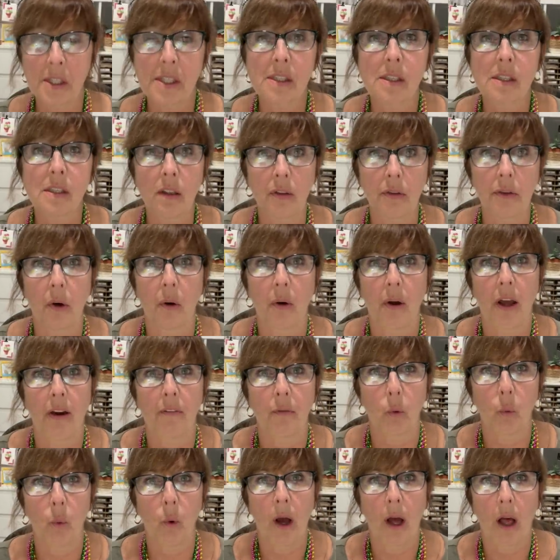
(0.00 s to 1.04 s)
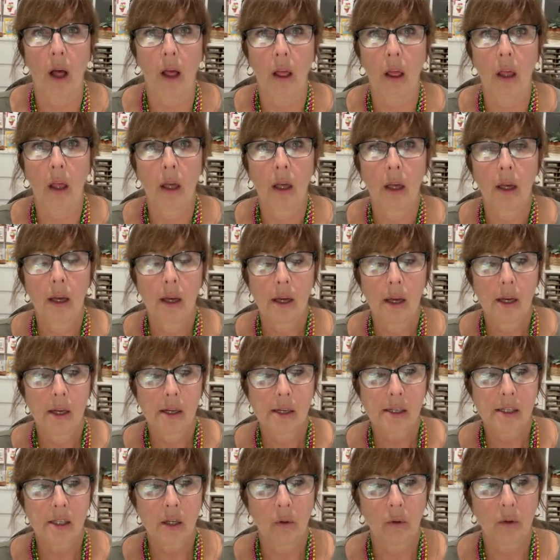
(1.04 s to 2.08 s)
and we still don't have a well.
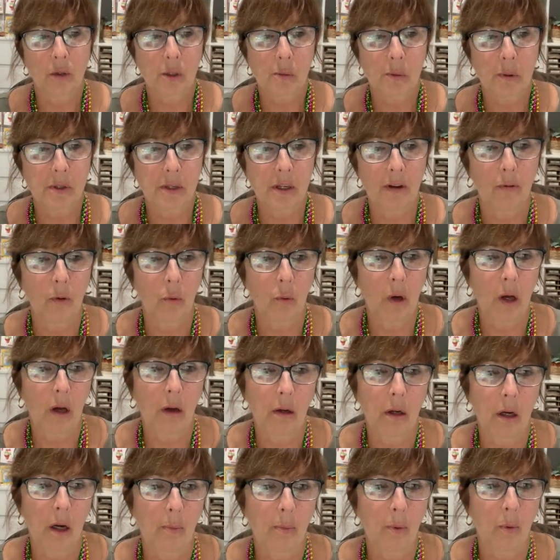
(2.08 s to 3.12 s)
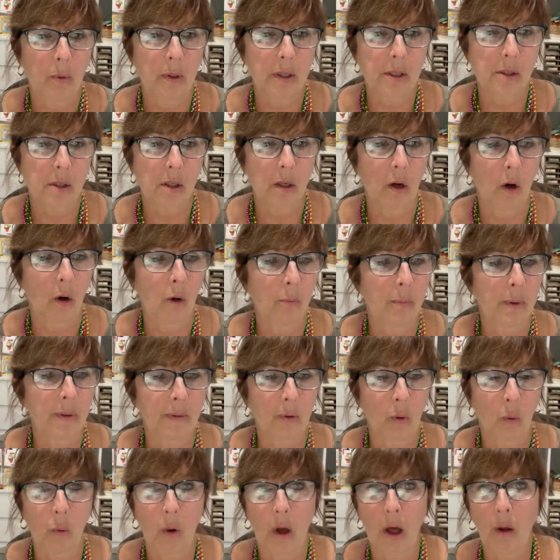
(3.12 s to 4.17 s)
So we were supposed to have a well a couple weeks ago,
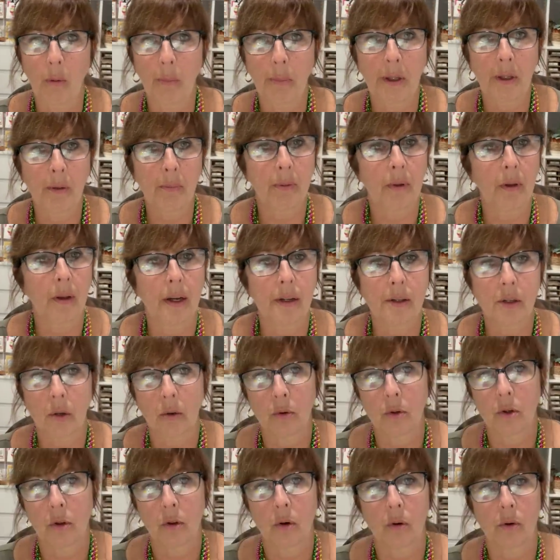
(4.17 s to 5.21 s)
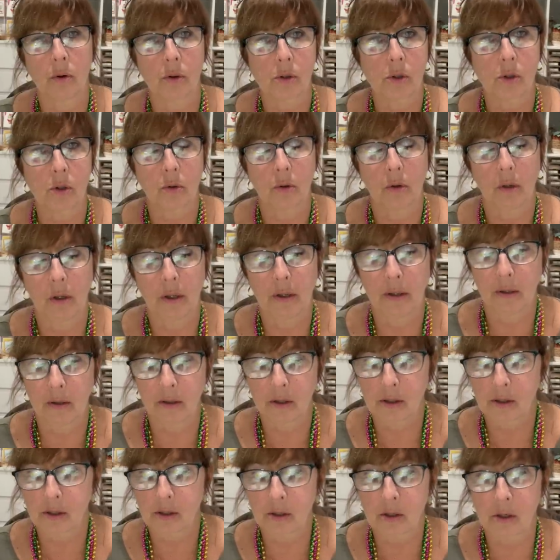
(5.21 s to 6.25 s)
but the well people, I told you the whole story, they're
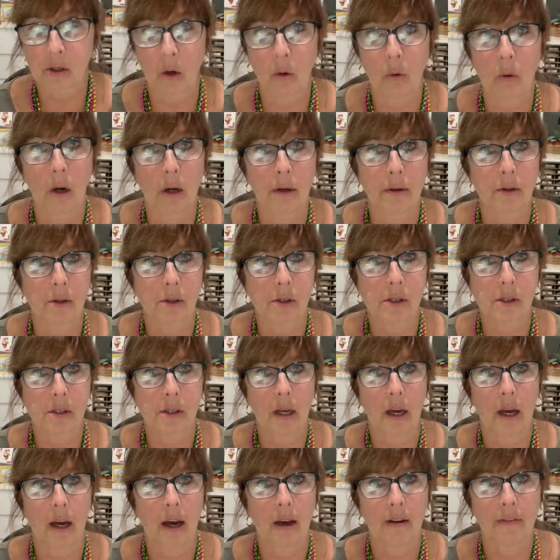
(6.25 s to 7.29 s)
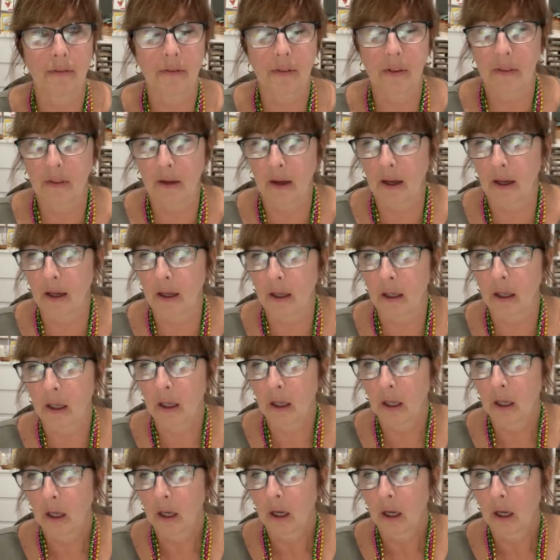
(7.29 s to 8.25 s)
just so understaffed that.